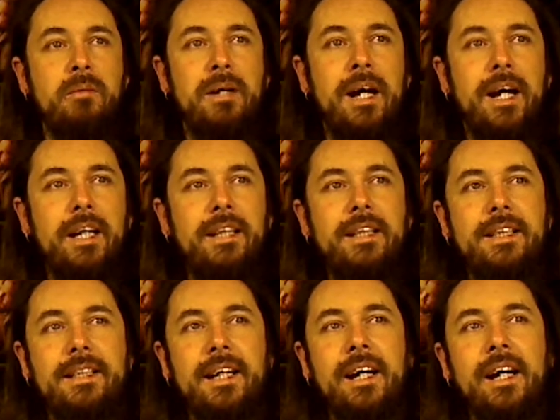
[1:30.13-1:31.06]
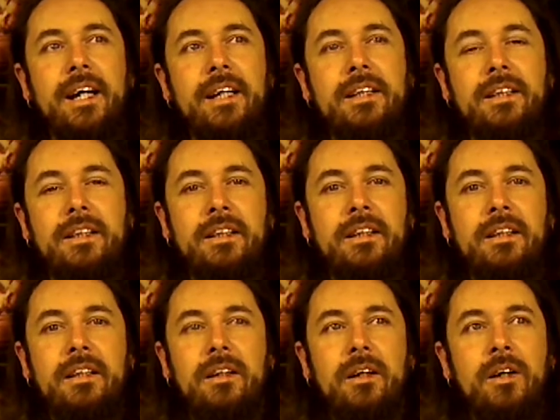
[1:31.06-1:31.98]
now behind this guy,
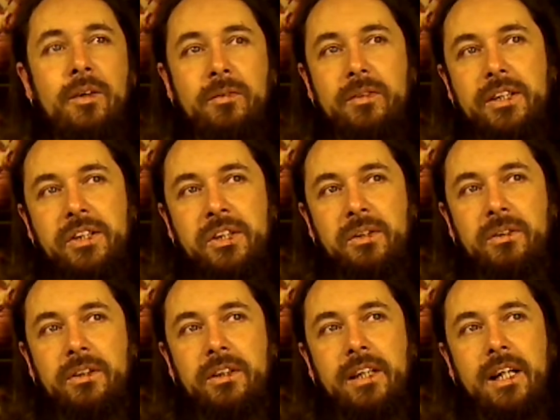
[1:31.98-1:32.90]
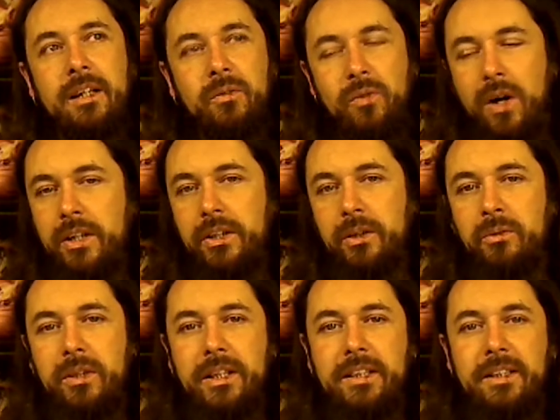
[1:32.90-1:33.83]
over his shoulder, kind of watching
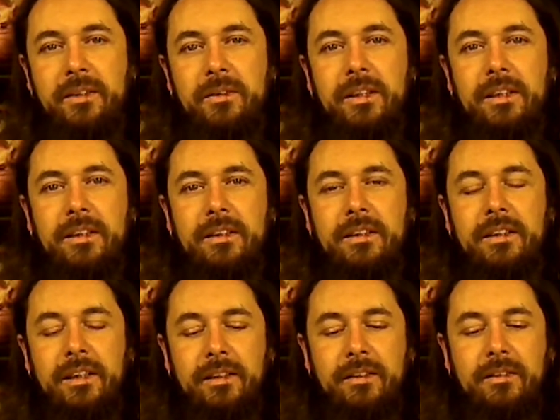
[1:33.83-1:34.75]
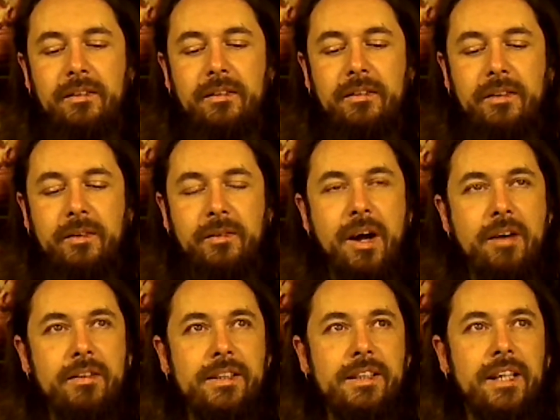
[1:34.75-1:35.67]
what he's doing, you know,
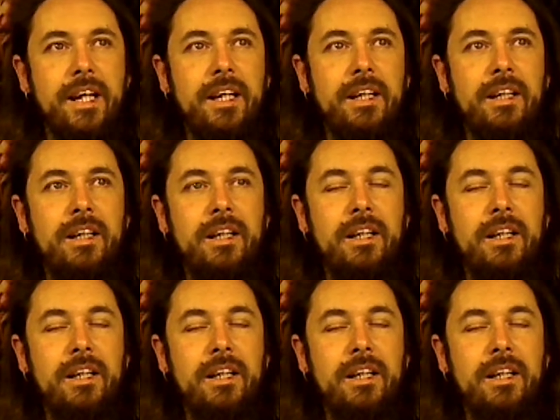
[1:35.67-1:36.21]
throughout his day,